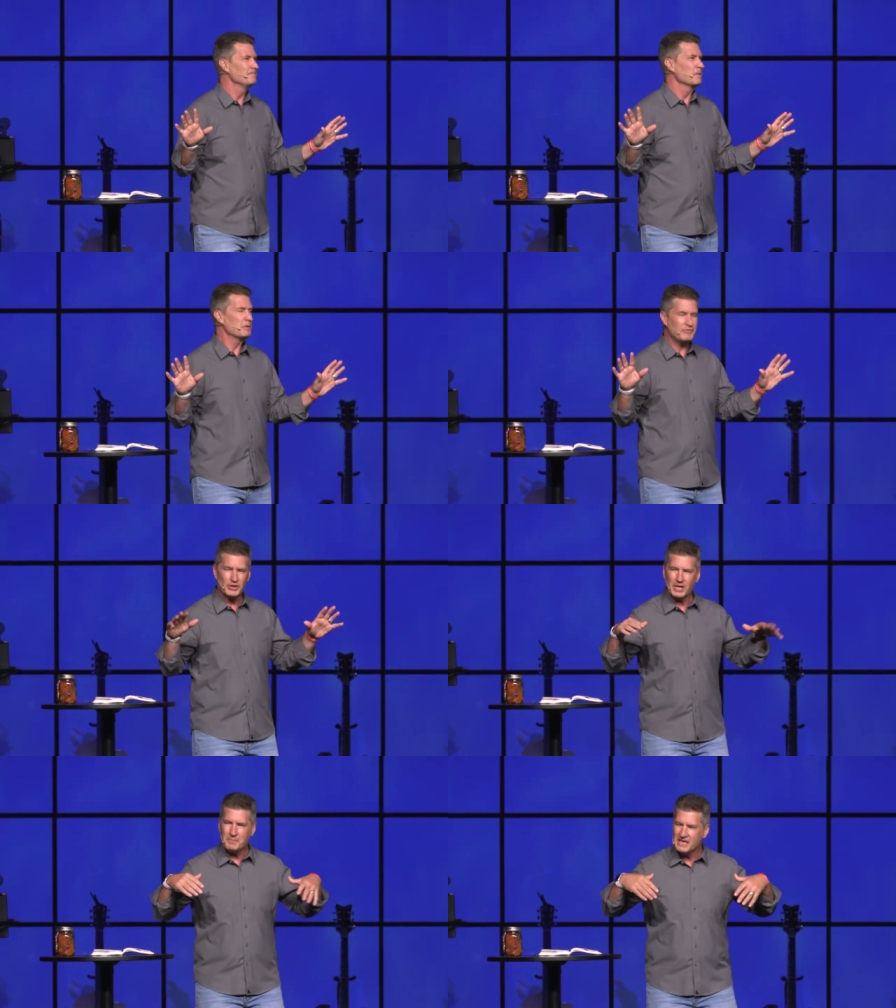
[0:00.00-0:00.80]
But if you're
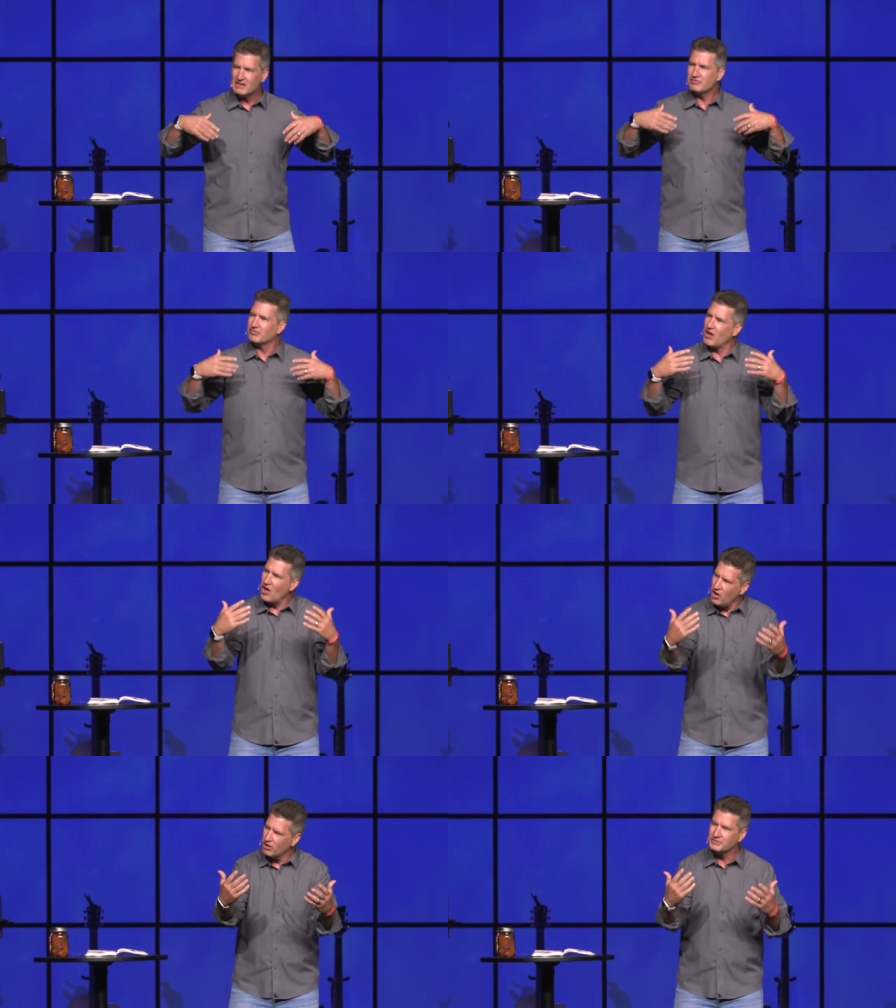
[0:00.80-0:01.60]
going to be
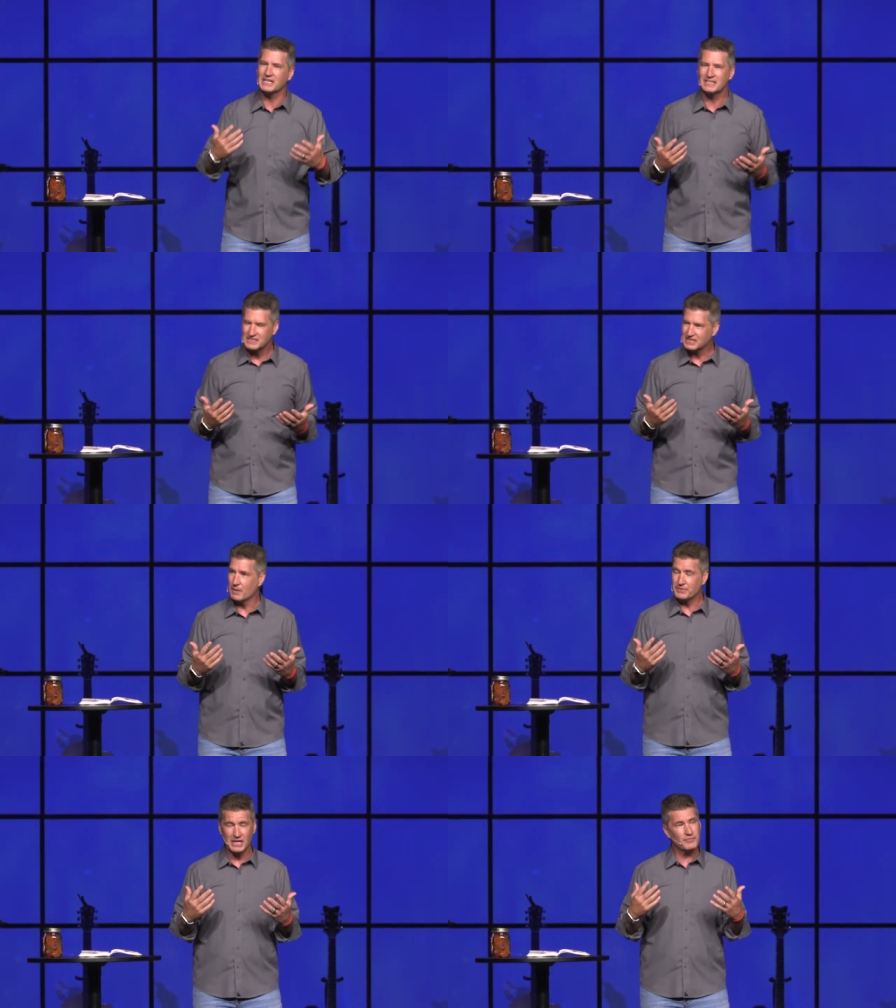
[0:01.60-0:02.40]
involved in
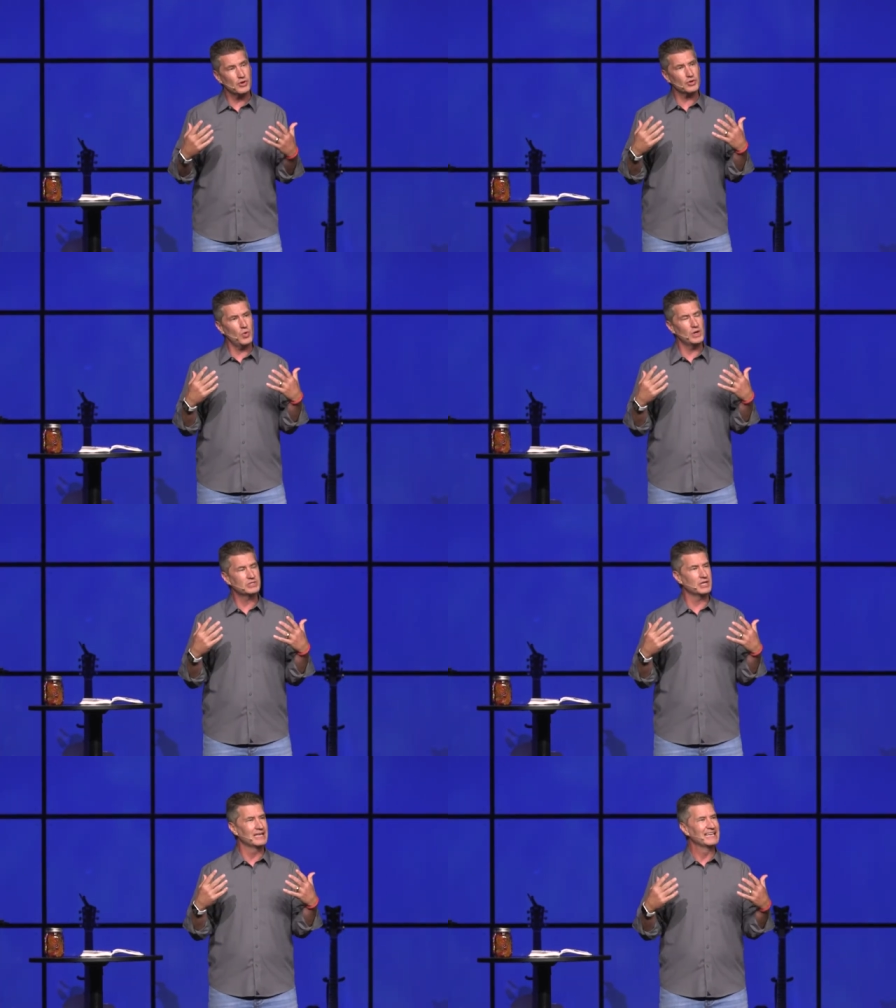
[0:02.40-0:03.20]
something, if you're going
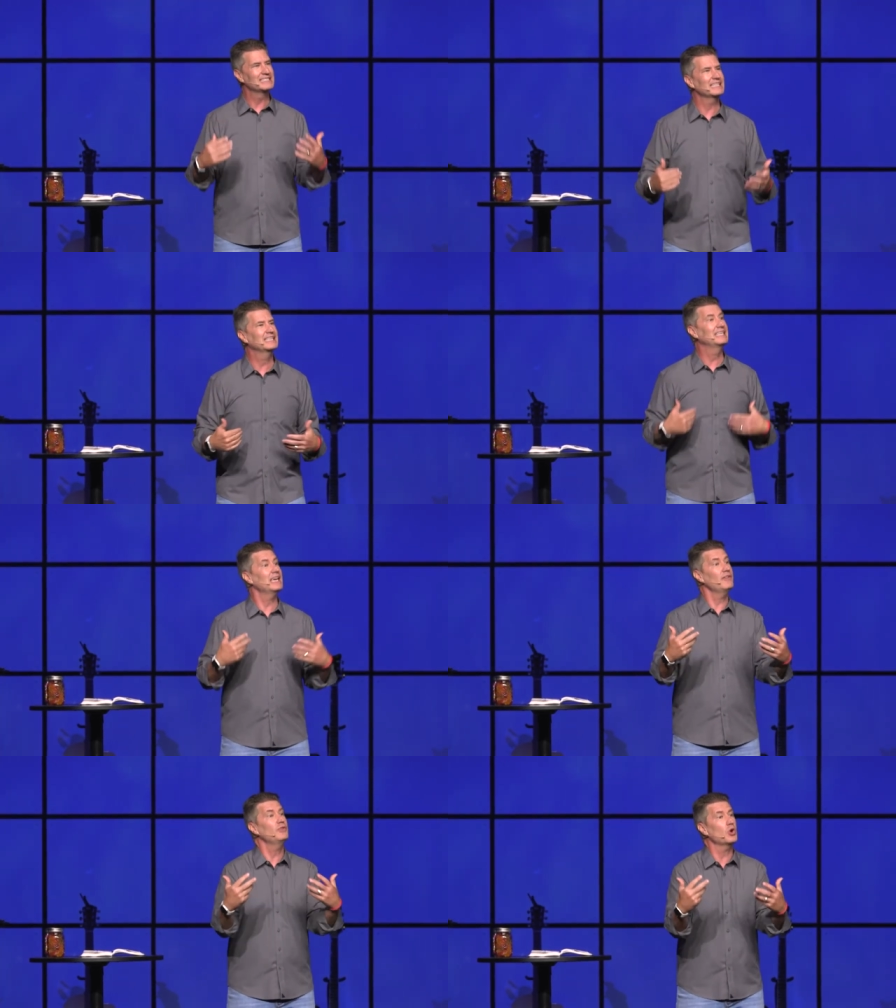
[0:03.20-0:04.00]
to, to
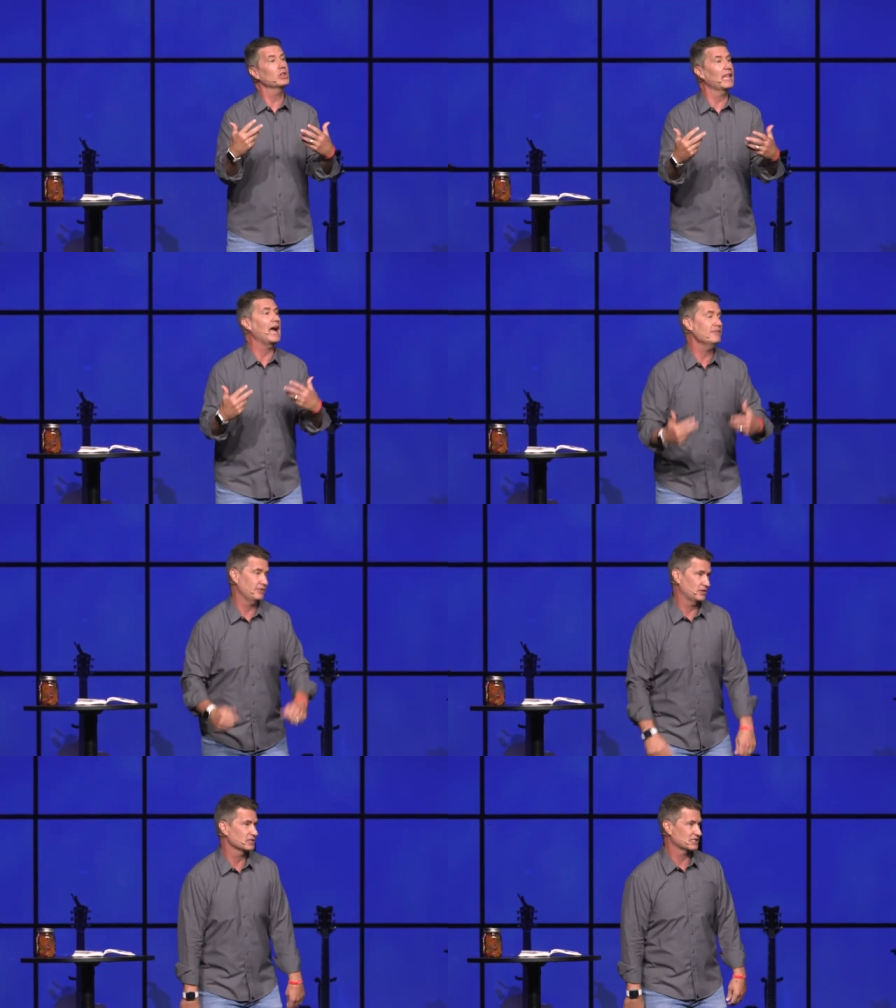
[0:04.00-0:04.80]
give your
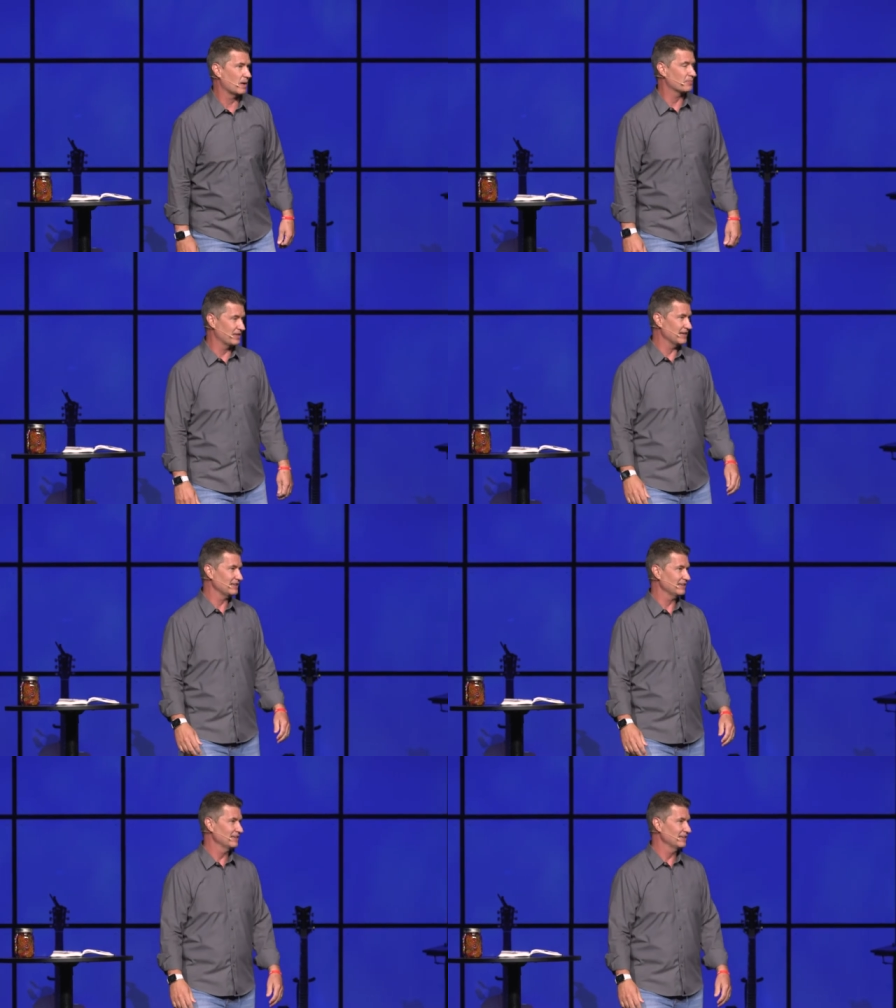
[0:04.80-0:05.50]
life to something,